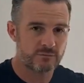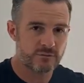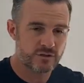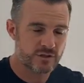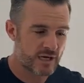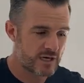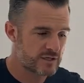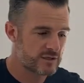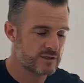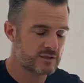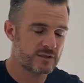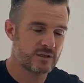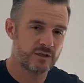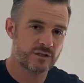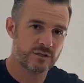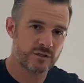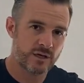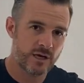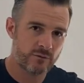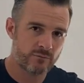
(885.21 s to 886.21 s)
retraction,
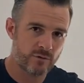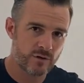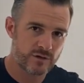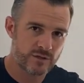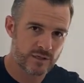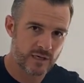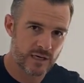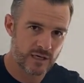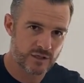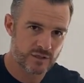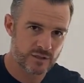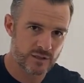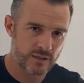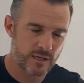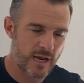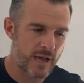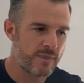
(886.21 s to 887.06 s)
extension, and rotation.